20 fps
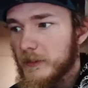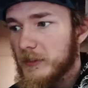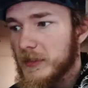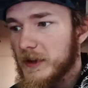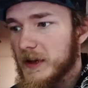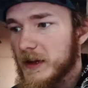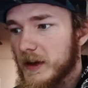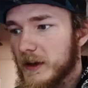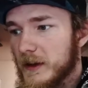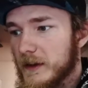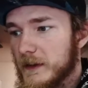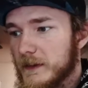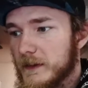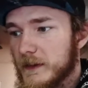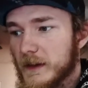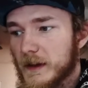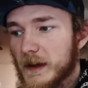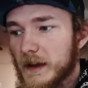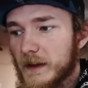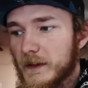
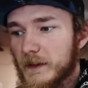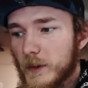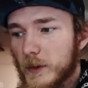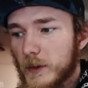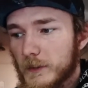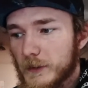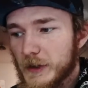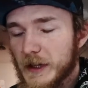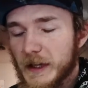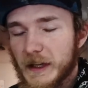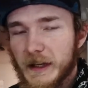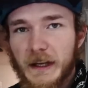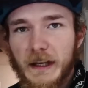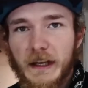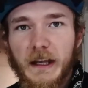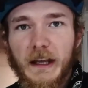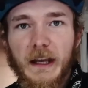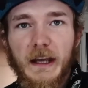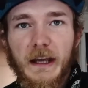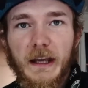Because it's
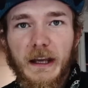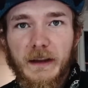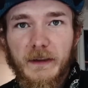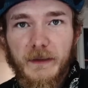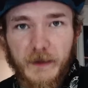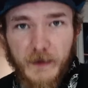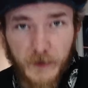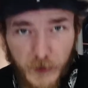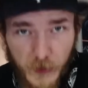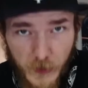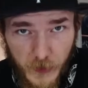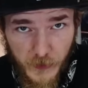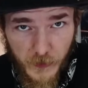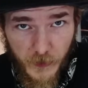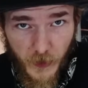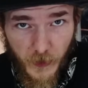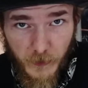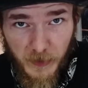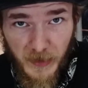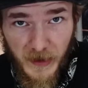overheating, it
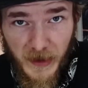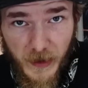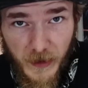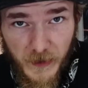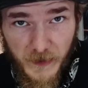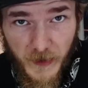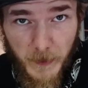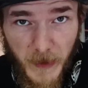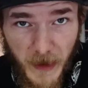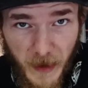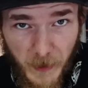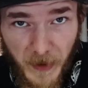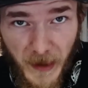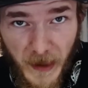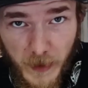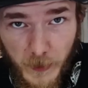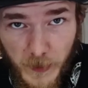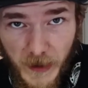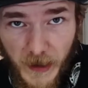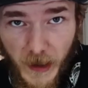turns off because I'm out of
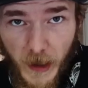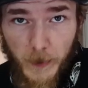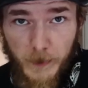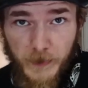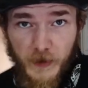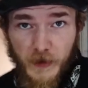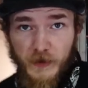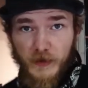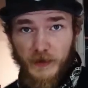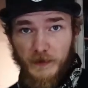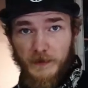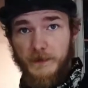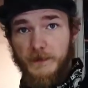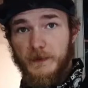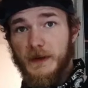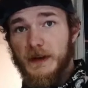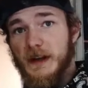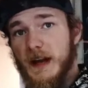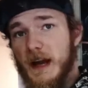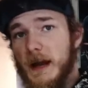battery. I'm such a
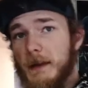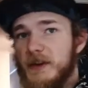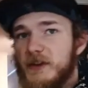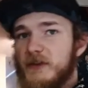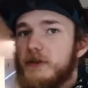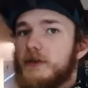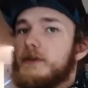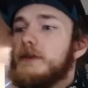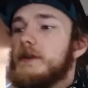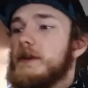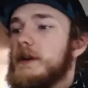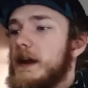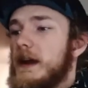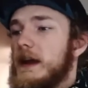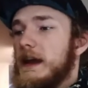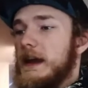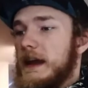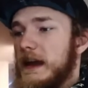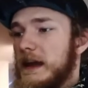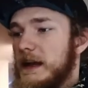freaking amateur.
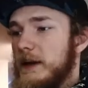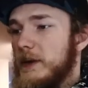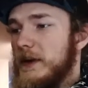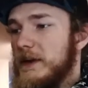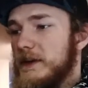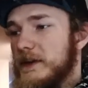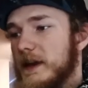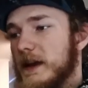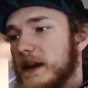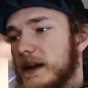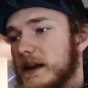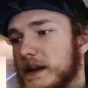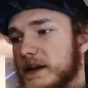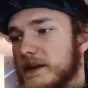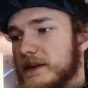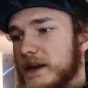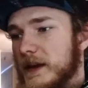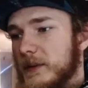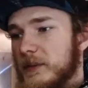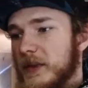Anyways,
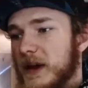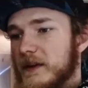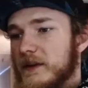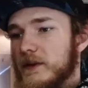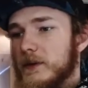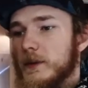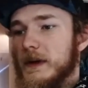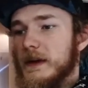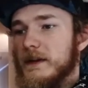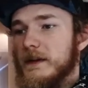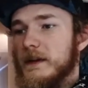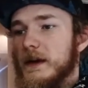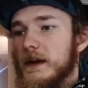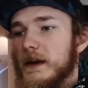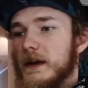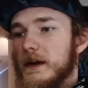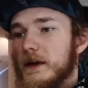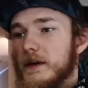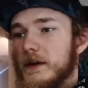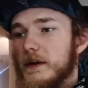let's get back to it.
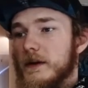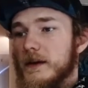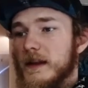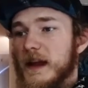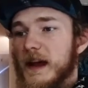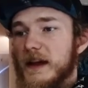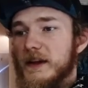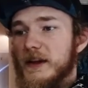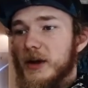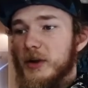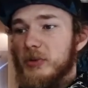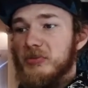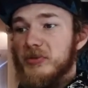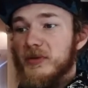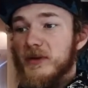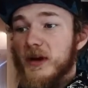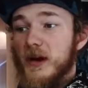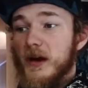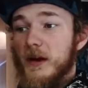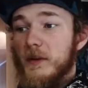Lineup
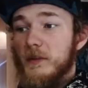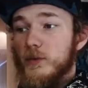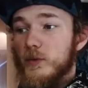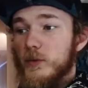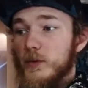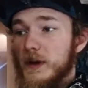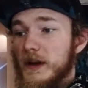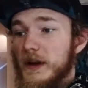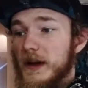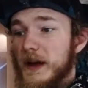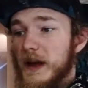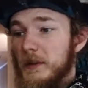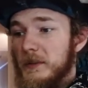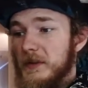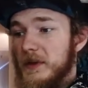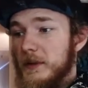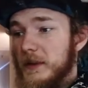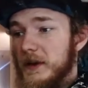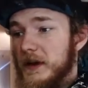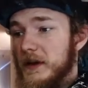I'm really
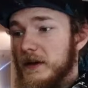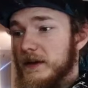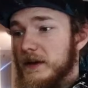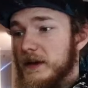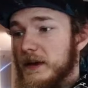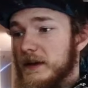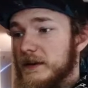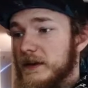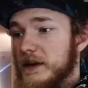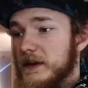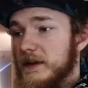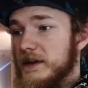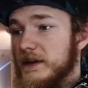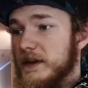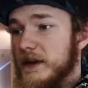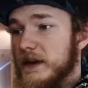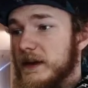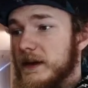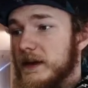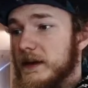happy about, as I
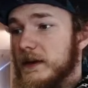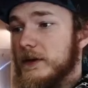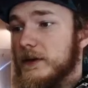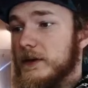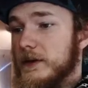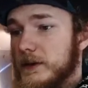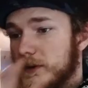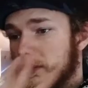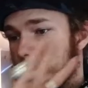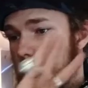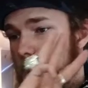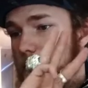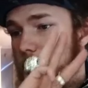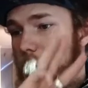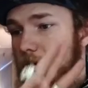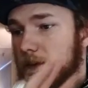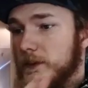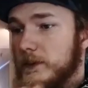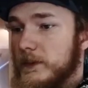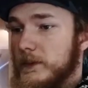said,
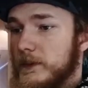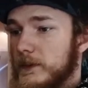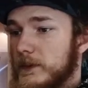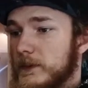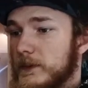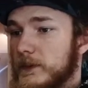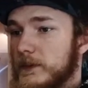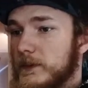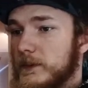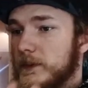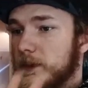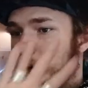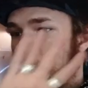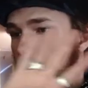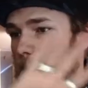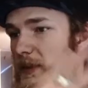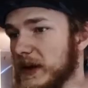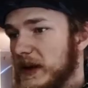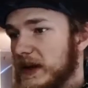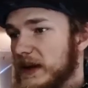those
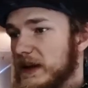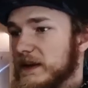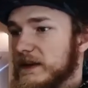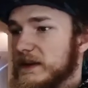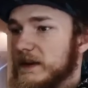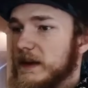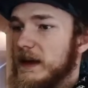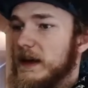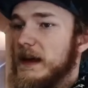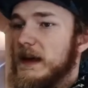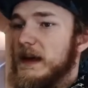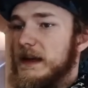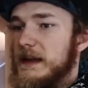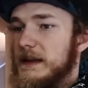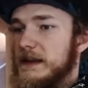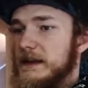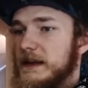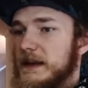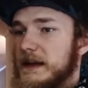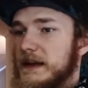four bands
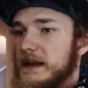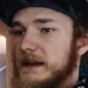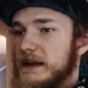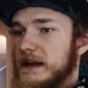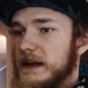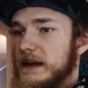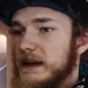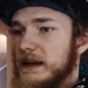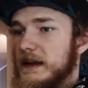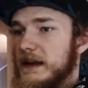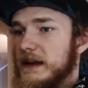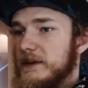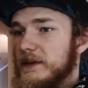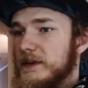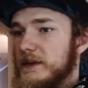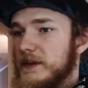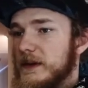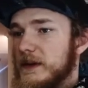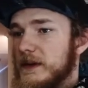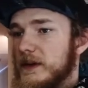that I'll have
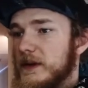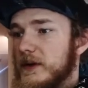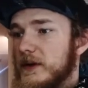seen